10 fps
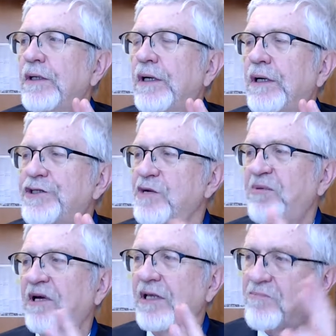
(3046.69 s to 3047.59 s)
uh,
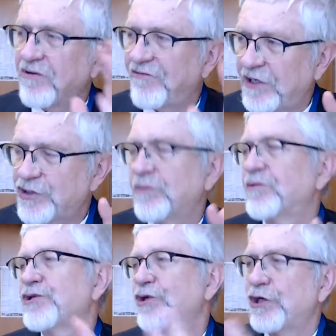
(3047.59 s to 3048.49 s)
typically prevention
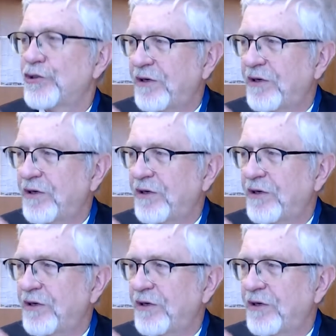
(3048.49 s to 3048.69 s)
research,